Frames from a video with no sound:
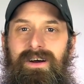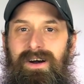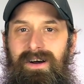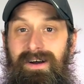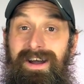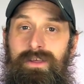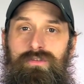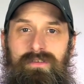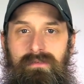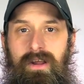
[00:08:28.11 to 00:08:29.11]
I
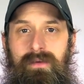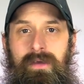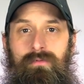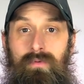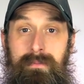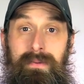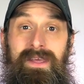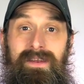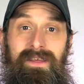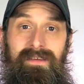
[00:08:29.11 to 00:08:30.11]
usually recommend
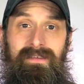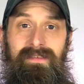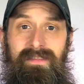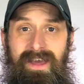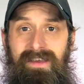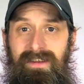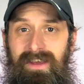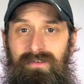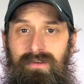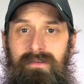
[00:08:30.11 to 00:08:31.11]
repinning that
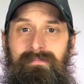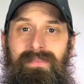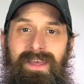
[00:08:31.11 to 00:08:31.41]
connector